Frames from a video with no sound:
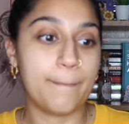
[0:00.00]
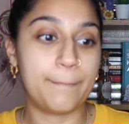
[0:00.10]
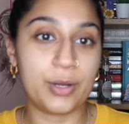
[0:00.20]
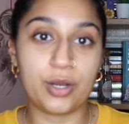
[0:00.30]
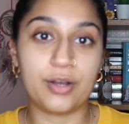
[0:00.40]

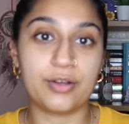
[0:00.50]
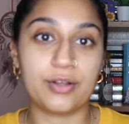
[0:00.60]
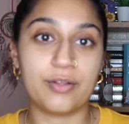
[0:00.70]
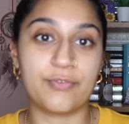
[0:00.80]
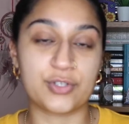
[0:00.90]
but
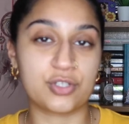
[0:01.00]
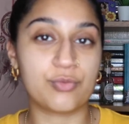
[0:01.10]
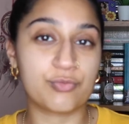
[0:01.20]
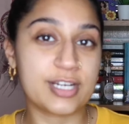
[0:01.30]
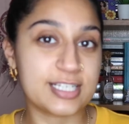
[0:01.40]
for
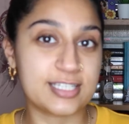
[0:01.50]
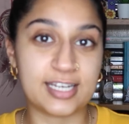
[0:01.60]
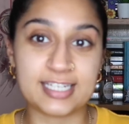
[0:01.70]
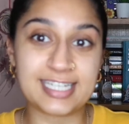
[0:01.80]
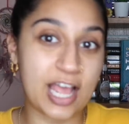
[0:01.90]
some
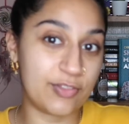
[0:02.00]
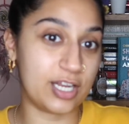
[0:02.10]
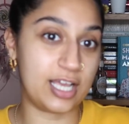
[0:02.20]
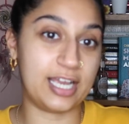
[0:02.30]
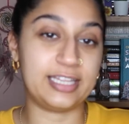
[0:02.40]
reason down the
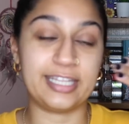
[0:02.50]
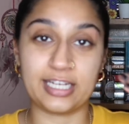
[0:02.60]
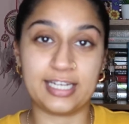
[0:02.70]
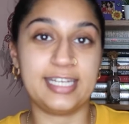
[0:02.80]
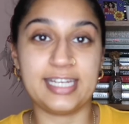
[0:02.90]
line they're
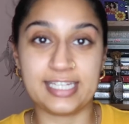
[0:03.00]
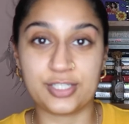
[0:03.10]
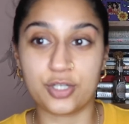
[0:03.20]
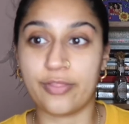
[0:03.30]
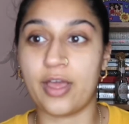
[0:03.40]
going to need
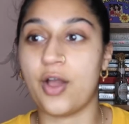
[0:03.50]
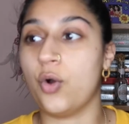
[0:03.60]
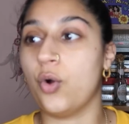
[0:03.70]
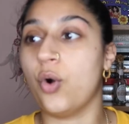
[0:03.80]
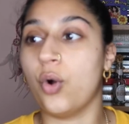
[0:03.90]
each other,
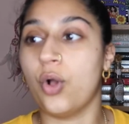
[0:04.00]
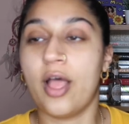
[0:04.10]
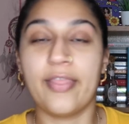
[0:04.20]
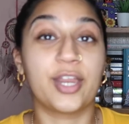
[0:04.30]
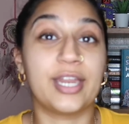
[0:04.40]
or
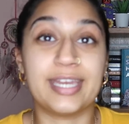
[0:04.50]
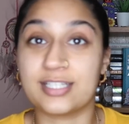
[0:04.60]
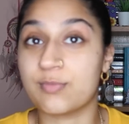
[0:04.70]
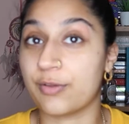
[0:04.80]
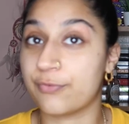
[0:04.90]
they're going to need
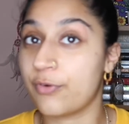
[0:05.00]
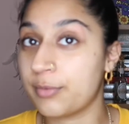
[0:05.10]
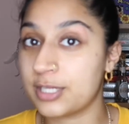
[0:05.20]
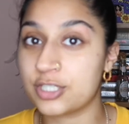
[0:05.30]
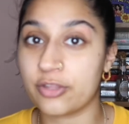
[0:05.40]
something from
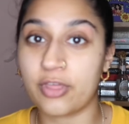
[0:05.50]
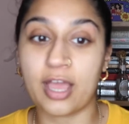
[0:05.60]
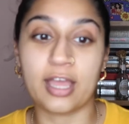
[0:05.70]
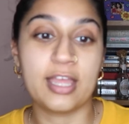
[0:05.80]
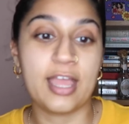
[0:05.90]
each
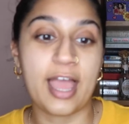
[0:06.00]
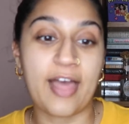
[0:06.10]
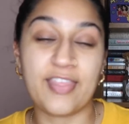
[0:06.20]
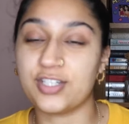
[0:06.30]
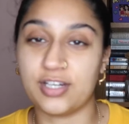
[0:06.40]
other,
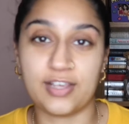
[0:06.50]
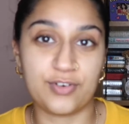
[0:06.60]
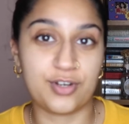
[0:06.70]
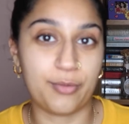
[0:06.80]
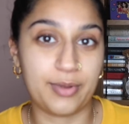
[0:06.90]
and they don't
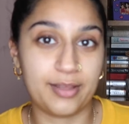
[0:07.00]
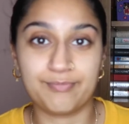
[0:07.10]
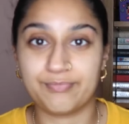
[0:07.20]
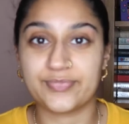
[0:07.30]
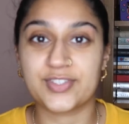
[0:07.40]
even know it.
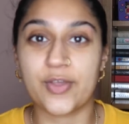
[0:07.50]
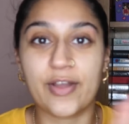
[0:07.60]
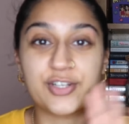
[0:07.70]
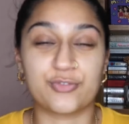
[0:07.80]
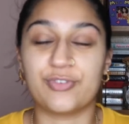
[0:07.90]
So
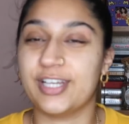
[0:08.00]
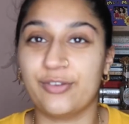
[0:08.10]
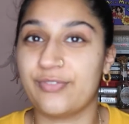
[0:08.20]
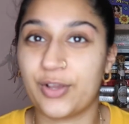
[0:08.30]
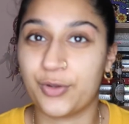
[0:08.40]
I just really
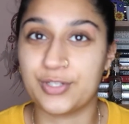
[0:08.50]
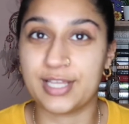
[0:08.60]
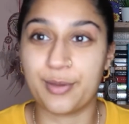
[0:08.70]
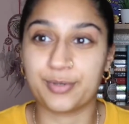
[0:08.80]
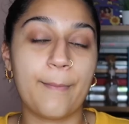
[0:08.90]
love that
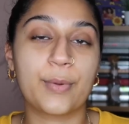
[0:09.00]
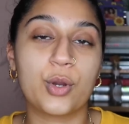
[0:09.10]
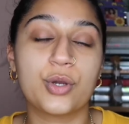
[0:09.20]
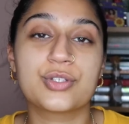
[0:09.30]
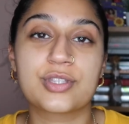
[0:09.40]
concept, and
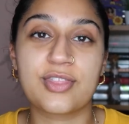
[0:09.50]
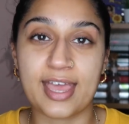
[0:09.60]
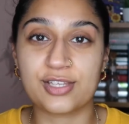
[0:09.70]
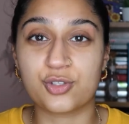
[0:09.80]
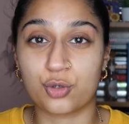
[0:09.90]
because
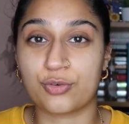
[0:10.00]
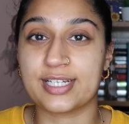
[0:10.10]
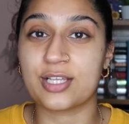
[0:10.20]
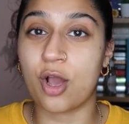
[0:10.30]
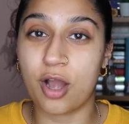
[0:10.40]
their
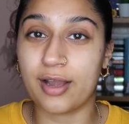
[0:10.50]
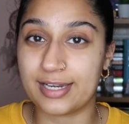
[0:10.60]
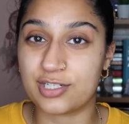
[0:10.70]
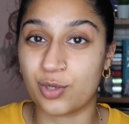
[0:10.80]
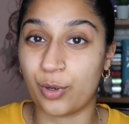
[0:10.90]
stories are
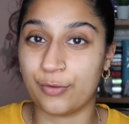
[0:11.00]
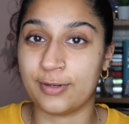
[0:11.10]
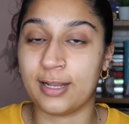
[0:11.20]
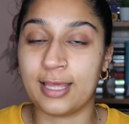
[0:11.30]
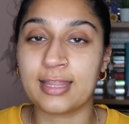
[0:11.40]

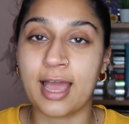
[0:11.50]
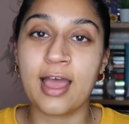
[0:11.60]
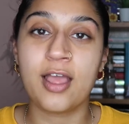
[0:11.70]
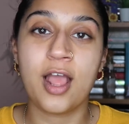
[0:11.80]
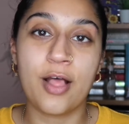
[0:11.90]
interwoven like that,